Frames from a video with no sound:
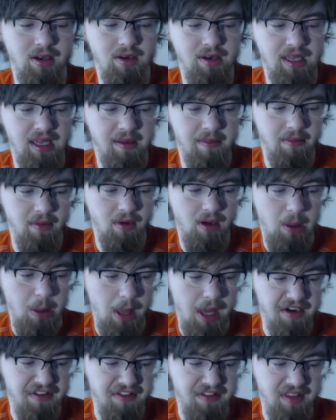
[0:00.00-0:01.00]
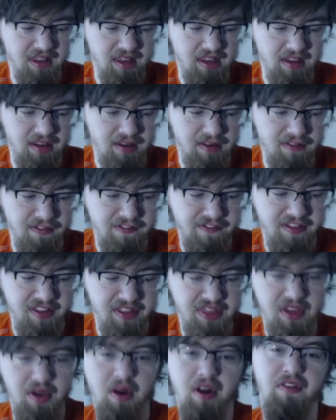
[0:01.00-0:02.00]
get a lot of the
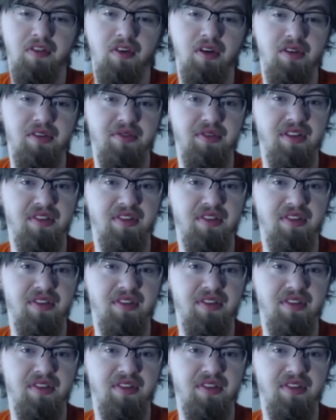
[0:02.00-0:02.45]
5th year anniversary